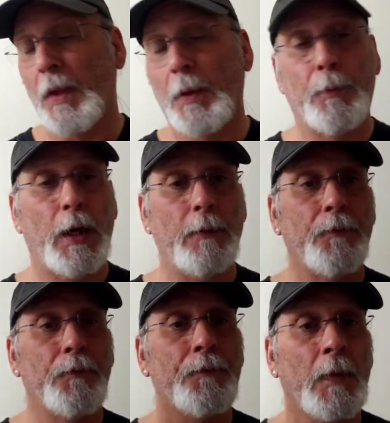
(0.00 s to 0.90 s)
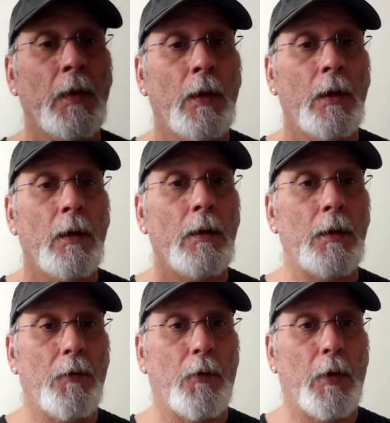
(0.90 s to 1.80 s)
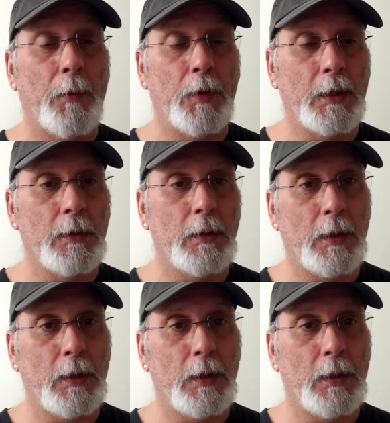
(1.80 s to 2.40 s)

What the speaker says: But enough rambling.